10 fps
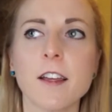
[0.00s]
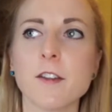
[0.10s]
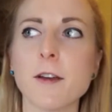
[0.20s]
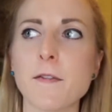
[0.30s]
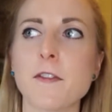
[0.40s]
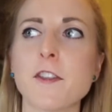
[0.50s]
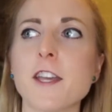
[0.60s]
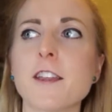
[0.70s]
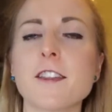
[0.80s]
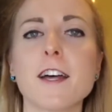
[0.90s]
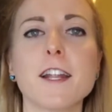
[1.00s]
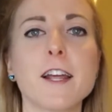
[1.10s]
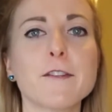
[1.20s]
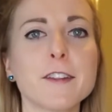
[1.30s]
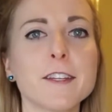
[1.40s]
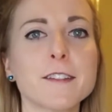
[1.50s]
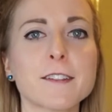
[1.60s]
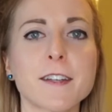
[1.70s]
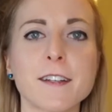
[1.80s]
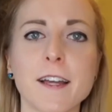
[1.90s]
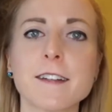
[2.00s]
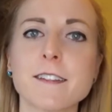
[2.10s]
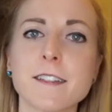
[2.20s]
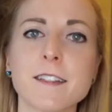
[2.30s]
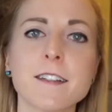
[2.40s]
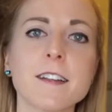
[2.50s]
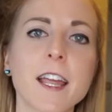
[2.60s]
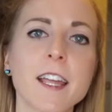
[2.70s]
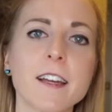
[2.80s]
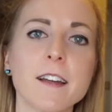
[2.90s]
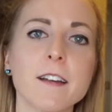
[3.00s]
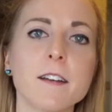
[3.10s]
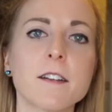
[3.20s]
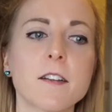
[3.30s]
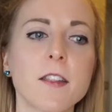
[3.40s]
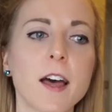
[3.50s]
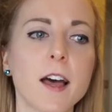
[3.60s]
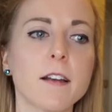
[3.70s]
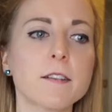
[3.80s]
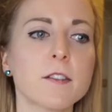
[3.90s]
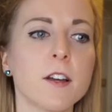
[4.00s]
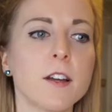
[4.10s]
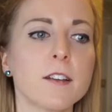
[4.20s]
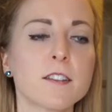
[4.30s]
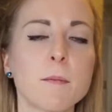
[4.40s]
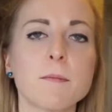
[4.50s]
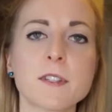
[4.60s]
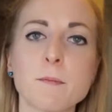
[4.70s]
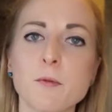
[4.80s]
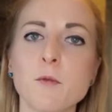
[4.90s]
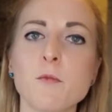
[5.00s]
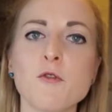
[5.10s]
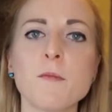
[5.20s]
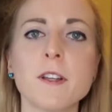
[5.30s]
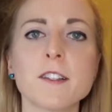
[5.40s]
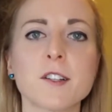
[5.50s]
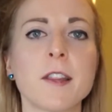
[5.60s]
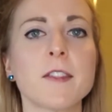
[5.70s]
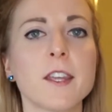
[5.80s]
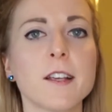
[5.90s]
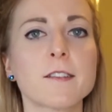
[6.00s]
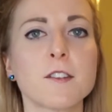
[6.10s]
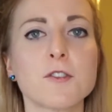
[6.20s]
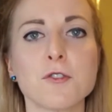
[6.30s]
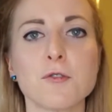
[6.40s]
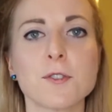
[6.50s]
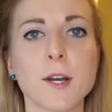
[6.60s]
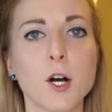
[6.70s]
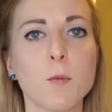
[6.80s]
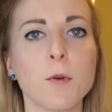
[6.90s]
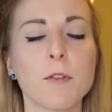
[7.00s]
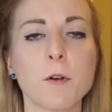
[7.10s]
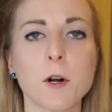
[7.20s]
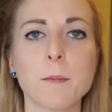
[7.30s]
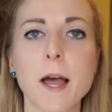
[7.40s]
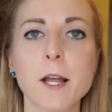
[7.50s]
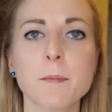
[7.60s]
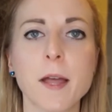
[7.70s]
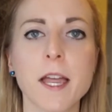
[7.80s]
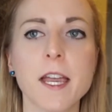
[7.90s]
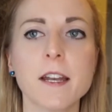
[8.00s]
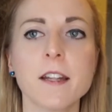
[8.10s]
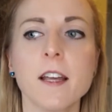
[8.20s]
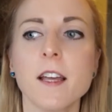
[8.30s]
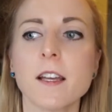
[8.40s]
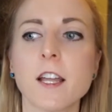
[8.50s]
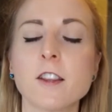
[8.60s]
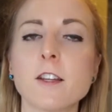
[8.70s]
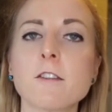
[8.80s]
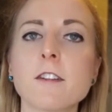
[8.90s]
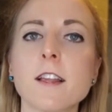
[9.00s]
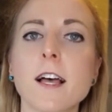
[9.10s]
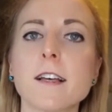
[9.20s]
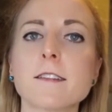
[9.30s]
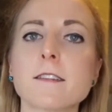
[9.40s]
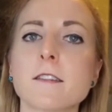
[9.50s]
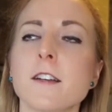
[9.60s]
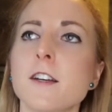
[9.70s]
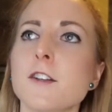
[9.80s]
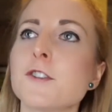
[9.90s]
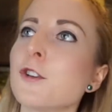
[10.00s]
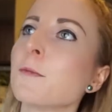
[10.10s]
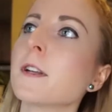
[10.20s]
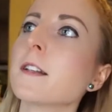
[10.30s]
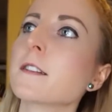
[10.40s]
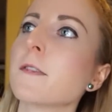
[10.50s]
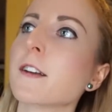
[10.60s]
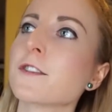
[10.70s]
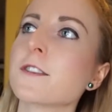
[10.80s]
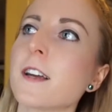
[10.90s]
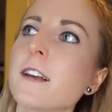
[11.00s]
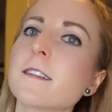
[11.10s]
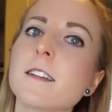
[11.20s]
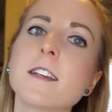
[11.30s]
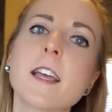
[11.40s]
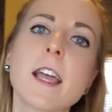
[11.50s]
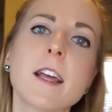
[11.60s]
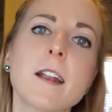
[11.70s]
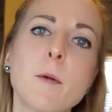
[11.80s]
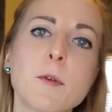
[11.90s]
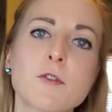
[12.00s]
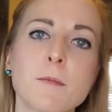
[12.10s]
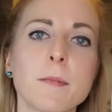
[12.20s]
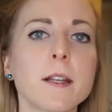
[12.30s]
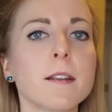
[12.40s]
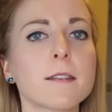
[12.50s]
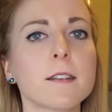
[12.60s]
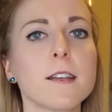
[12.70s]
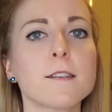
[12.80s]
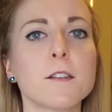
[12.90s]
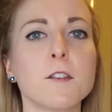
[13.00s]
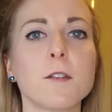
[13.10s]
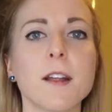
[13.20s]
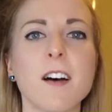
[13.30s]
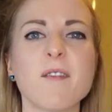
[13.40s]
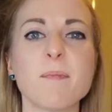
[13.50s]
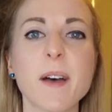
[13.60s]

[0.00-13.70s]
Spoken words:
you have to think that everything is connected and that some simple movements and things to do to help with lower back pain can literally last 2 minutes of exercising and help you tremendously so you don't have